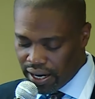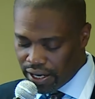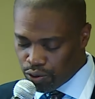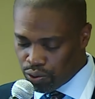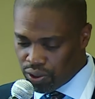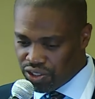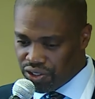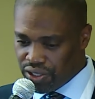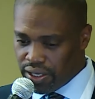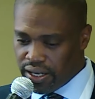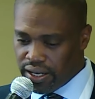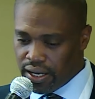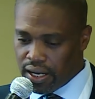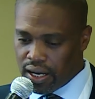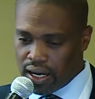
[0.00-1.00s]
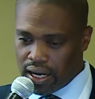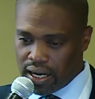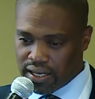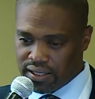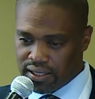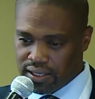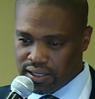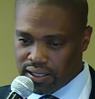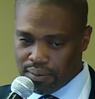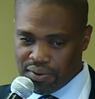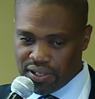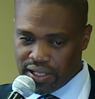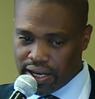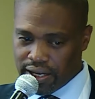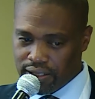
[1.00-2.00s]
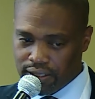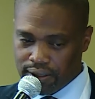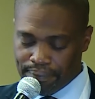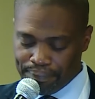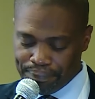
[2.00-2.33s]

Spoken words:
guide will really assist them in that.